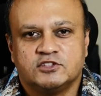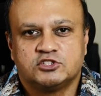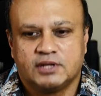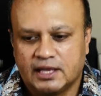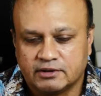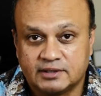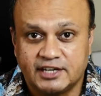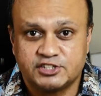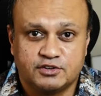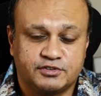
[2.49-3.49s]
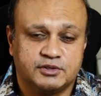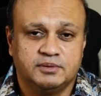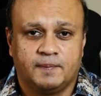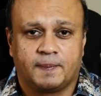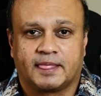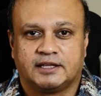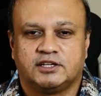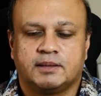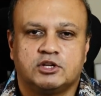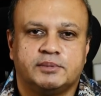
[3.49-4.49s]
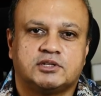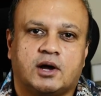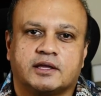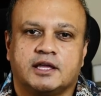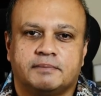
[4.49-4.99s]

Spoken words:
Today I have a great show for you. Today I'm going to be talking